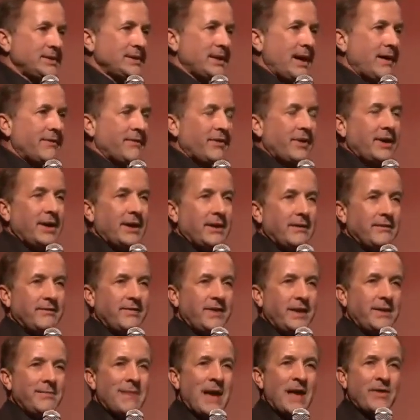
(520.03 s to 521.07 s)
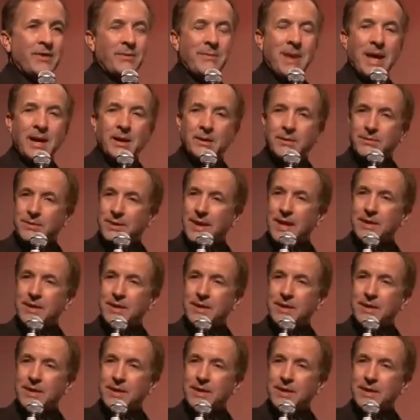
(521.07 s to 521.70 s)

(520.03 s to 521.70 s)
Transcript: discovery of the mathematical